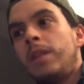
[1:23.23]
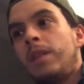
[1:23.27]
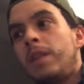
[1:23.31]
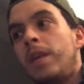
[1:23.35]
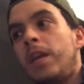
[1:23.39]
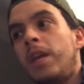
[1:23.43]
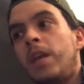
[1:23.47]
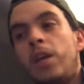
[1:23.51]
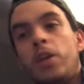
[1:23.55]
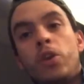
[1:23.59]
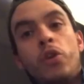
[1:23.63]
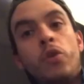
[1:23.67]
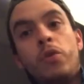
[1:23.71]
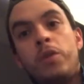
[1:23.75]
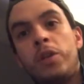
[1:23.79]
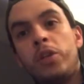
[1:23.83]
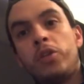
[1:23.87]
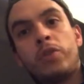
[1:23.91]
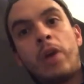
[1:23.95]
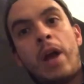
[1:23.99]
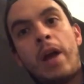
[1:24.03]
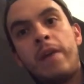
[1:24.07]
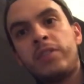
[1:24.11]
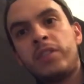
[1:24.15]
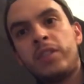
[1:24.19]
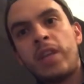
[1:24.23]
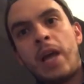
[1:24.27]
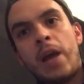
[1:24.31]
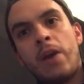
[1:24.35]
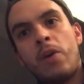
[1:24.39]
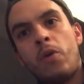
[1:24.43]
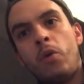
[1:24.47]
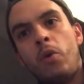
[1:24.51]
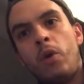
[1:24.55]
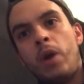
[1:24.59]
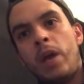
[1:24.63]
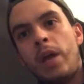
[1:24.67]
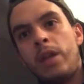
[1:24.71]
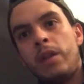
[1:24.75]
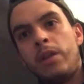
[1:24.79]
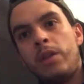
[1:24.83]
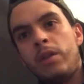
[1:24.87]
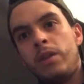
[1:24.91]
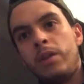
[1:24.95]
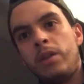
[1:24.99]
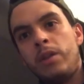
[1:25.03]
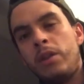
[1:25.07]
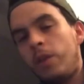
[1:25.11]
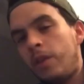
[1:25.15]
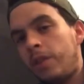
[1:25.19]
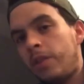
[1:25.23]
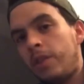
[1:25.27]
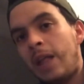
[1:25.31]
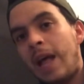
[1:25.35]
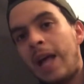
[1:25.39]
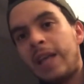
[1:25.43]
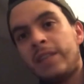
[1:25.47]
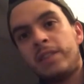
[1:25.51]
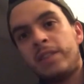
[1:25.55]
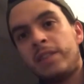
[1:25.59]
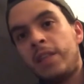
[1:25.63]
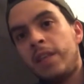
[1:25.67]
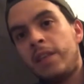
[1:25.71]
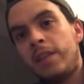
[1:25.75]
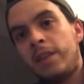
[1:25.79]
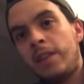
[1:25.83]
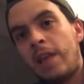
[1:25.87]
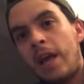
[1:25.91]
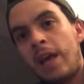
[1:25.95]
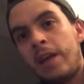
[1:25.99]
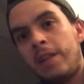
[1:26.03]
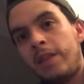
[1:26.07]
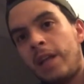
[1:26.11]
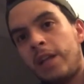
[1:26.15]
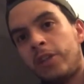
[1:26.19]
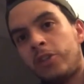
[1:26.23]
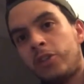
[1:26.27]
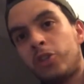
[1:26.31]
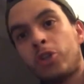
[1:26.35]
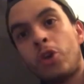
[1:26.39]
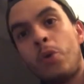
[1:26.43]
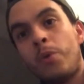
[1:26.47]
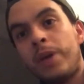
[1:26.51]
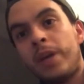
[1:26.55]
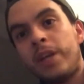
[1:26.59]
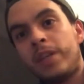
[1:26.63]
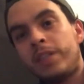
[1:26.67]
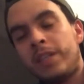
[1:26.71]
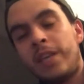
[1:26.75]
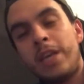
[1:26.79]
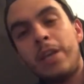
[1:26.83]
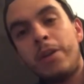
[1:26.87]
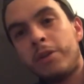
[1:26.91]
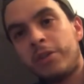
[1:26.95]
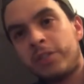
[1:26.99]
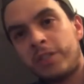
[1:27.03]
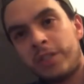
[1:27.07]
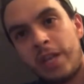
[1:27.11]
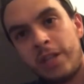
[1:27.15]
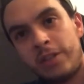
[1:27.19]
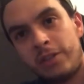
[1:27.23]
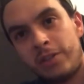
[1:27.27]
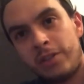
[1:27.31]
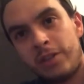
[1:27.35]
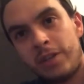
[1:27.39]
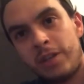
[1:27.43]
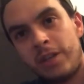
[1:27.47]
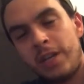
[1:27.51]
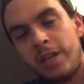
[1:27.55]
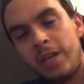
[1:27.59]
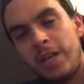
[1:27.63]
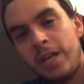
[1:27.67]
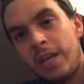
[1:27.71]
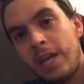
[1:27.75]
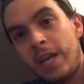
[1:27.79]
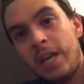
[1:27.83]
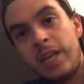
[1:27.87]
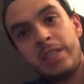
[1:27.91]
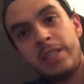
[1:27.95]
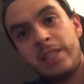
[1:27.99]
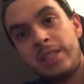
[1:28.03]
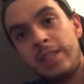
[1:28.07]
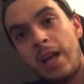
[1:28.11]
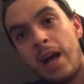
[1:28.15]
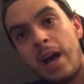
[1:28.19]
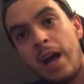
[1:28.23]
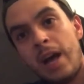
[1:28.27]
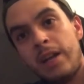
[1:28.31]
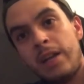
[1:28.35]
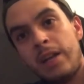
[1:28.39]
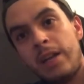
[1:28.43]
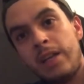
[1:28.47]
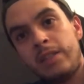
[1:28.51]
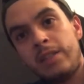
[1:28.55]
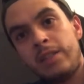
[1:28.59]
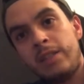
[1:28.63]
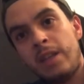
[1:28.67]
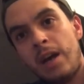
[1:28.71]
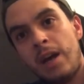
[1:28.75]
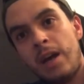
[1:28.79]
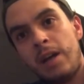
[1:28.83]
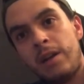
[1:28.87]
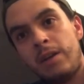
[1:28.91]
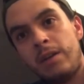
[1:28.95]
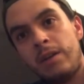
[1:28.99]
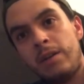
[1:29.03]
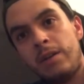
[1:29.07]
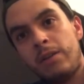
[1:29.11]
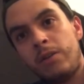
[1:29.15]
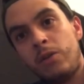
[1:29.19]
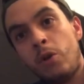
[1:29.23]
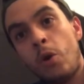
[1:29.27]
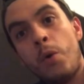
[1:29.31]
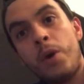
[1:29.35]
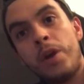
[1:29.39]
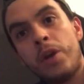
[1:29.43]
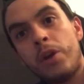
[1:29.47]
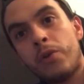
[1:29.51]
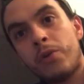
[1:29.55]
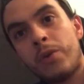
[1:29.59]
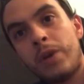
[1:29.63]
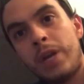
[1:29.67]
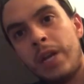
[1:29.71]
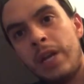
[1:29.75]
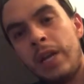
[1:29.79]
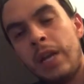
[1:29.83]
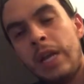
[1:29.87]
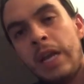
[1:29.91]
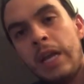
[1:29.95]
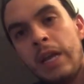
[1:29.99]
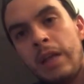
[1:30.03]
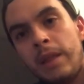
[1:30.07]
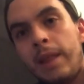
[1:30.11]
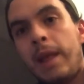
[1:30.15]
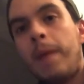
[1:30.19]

Thinking you're doing the drive cycle, and the last thing that's showing is heater sensor is not going green.